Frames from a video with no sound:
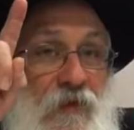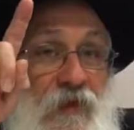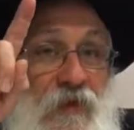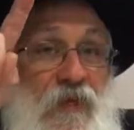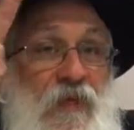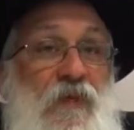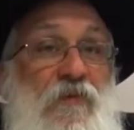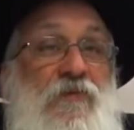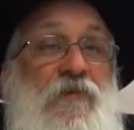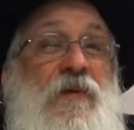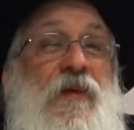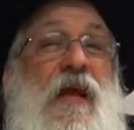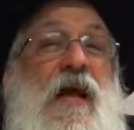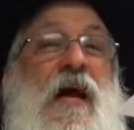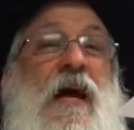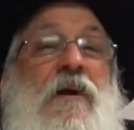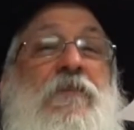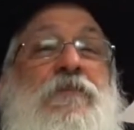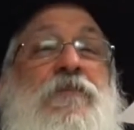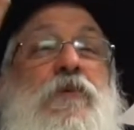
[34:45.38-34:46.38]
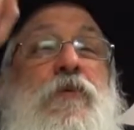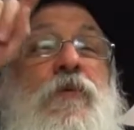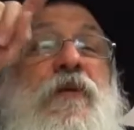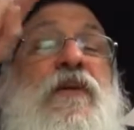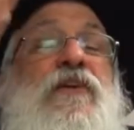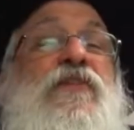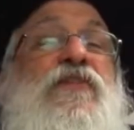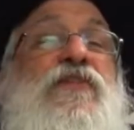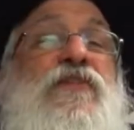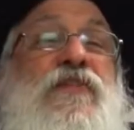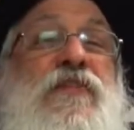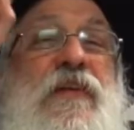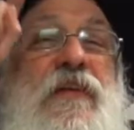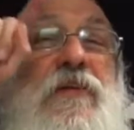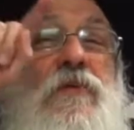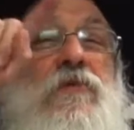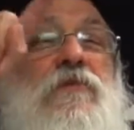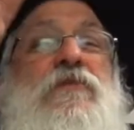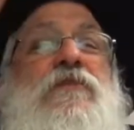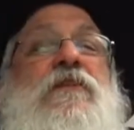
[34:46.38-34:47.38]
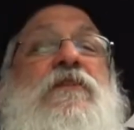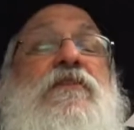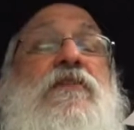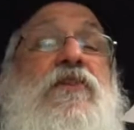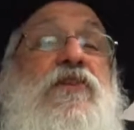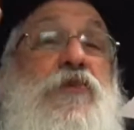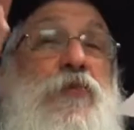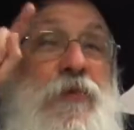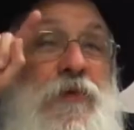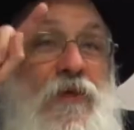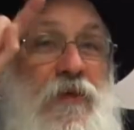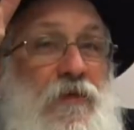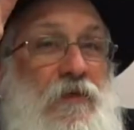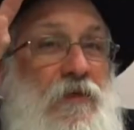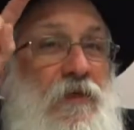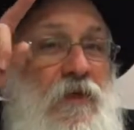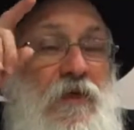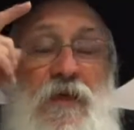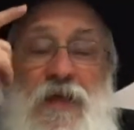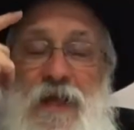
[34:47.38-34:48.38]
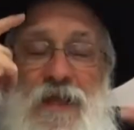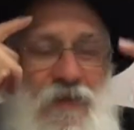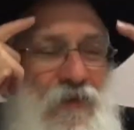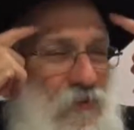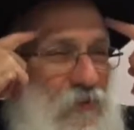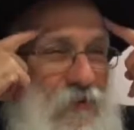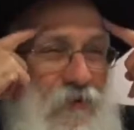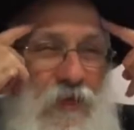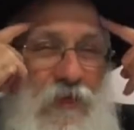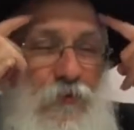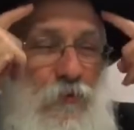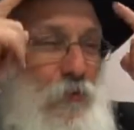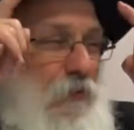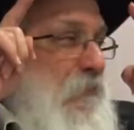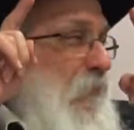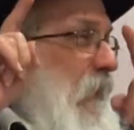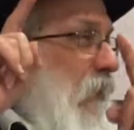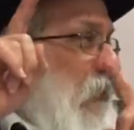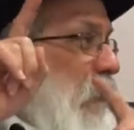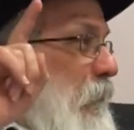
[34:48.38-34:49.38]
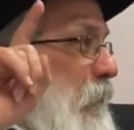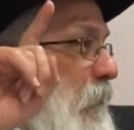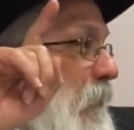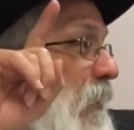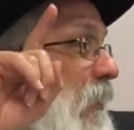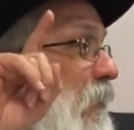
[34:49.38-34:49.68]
even after he sealed the decree. And there's another remarkable,